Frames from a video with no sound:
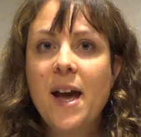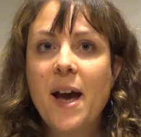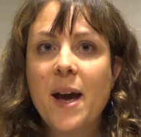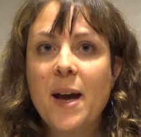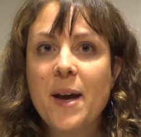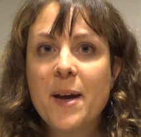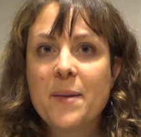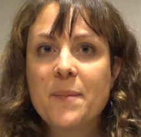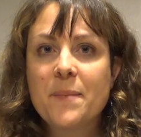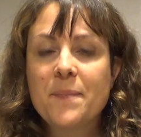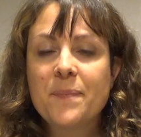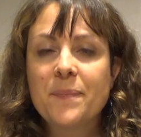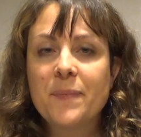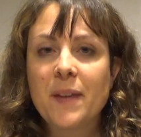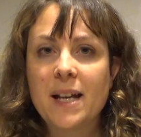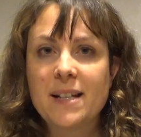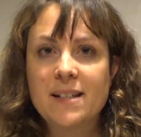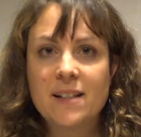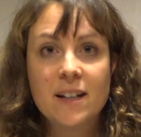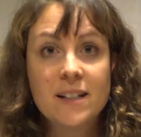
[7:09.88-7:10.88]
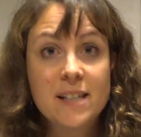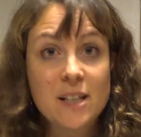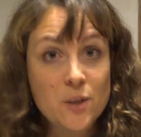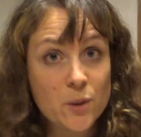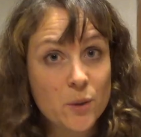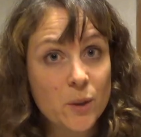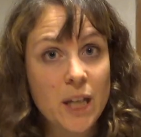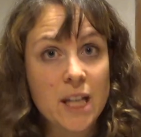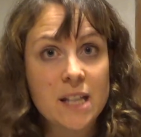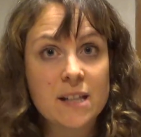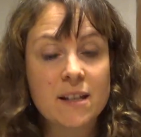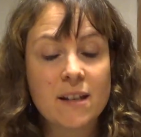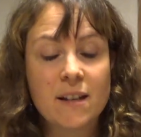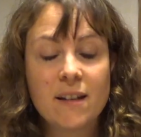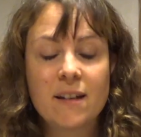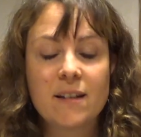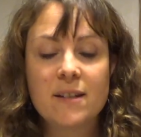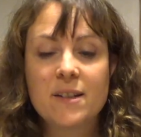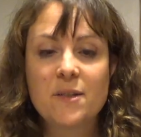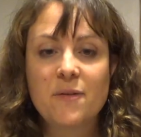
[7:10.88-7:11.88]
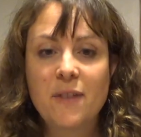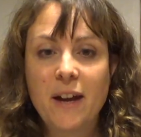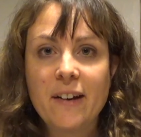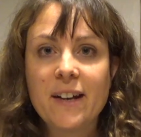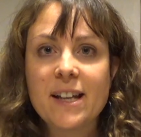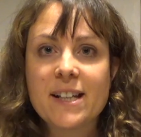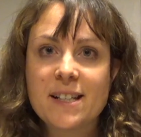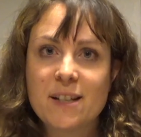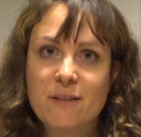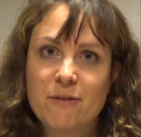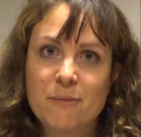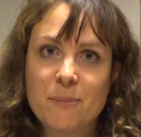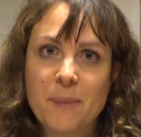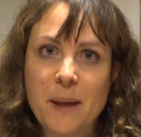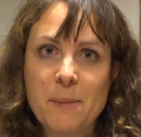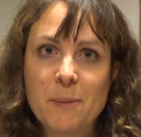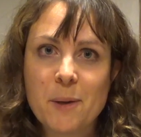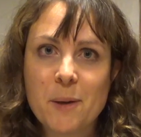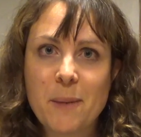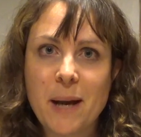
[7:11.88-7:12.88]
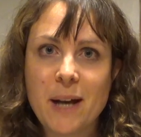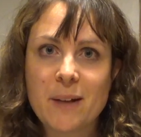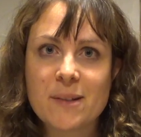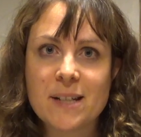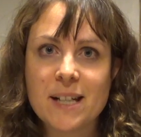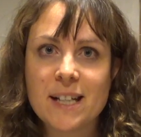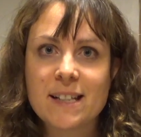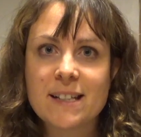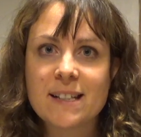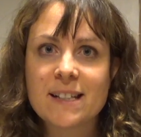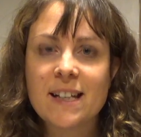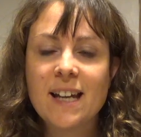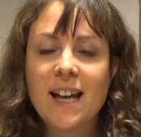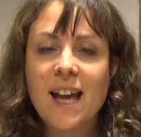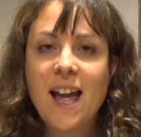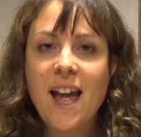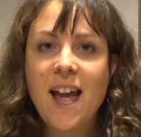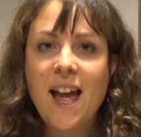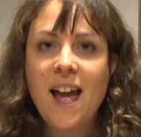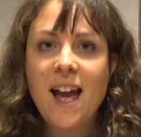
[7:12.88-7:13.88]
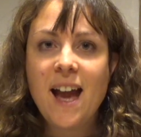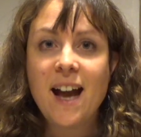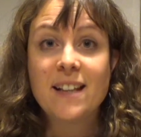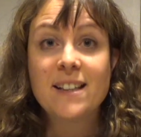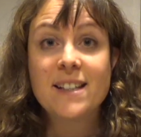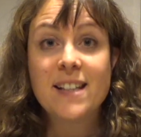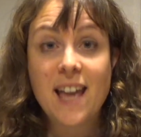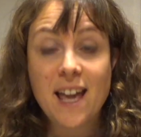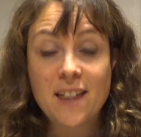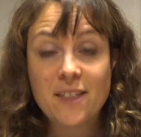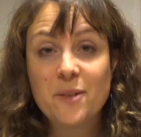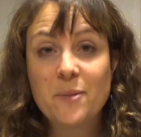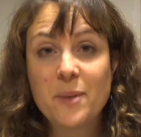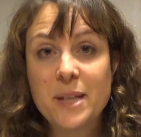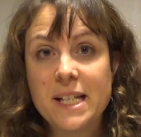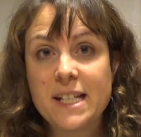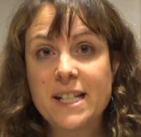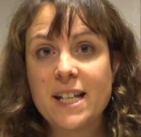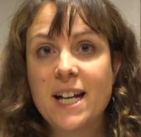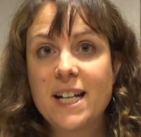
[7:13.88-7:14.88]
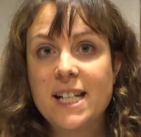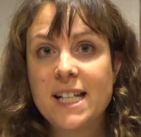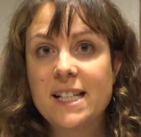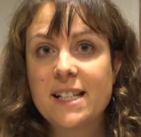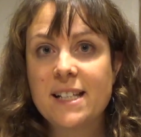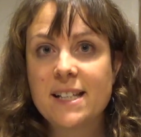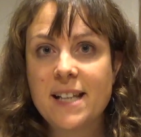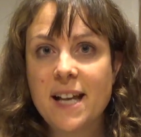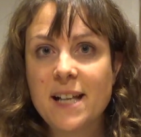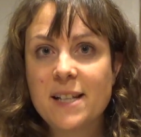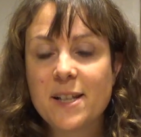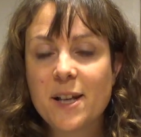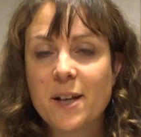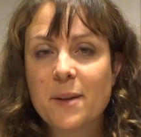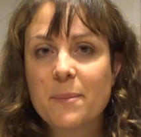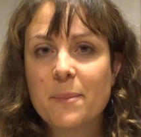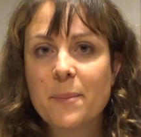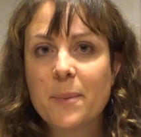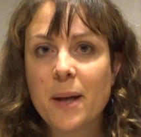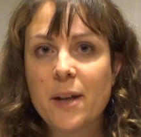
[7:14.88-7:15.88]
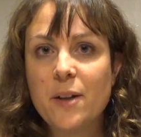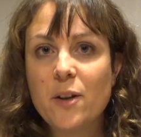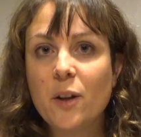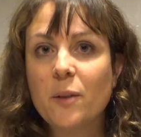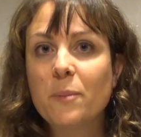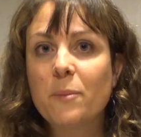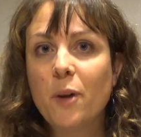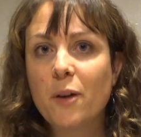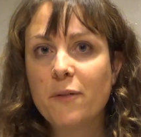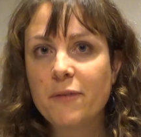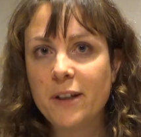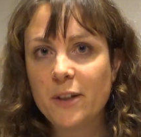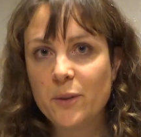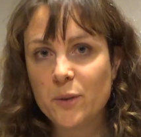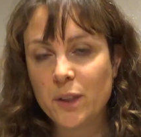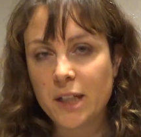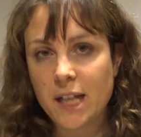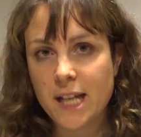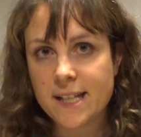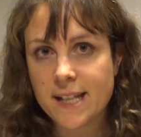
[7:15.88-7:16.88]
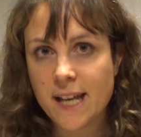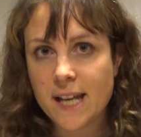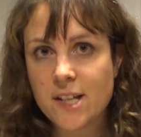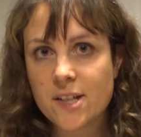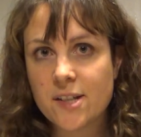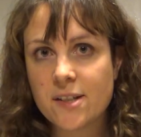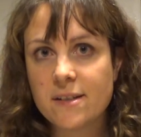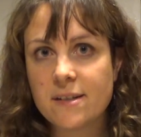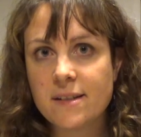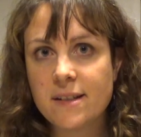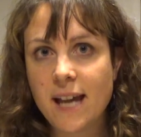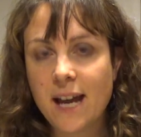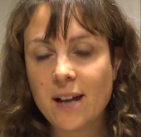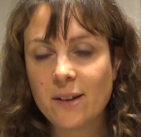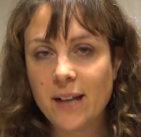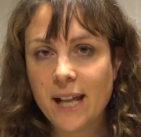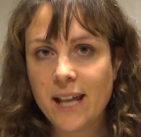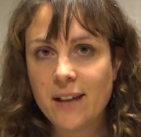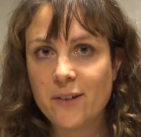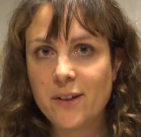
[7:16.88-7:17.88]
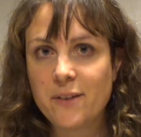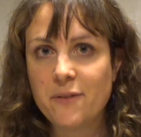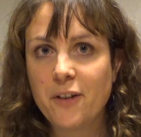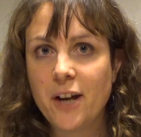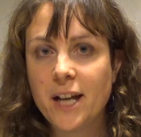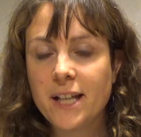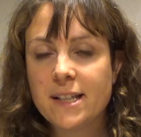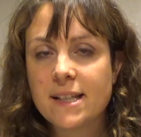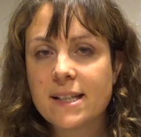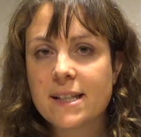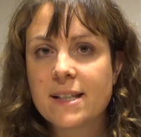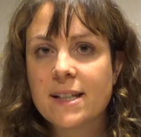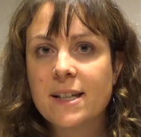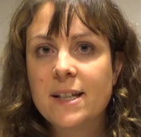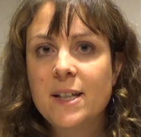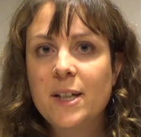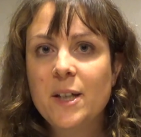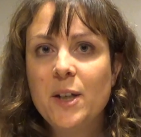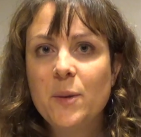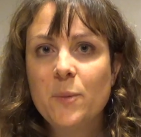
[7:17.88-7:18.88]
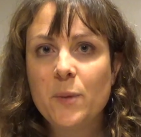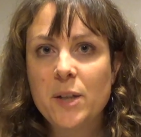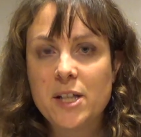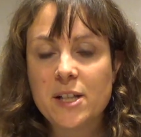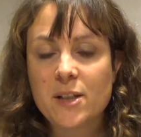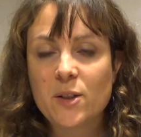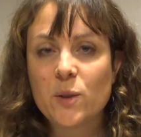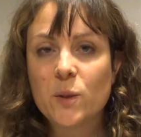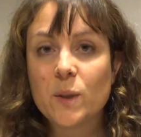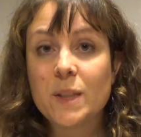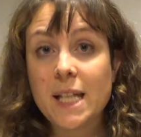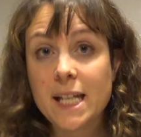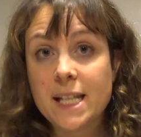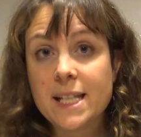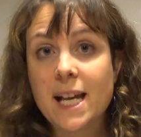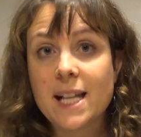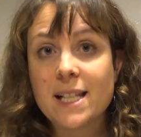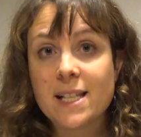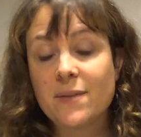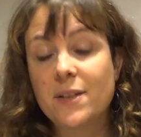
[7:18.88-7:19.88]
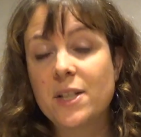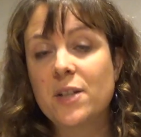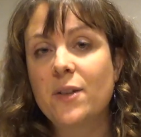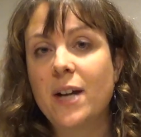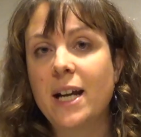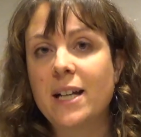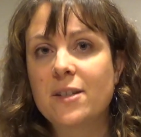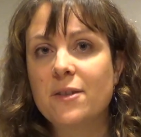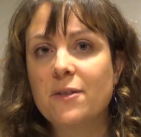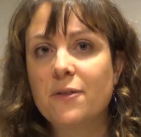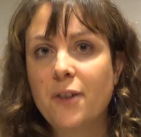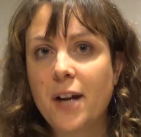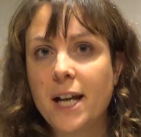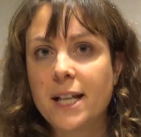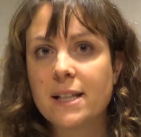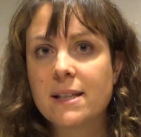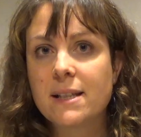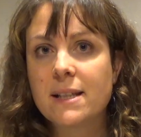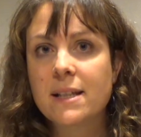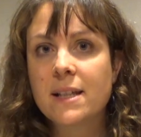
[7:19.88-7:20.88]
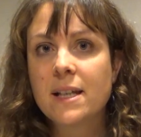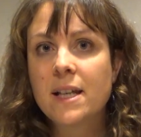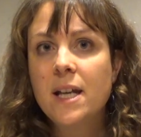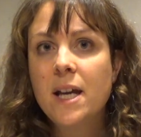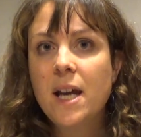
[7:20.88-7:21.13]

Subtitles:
I started talking to various different people about it. And together we decided to set up a non-profit organisation out here in France, which is called Intensive Interaction France,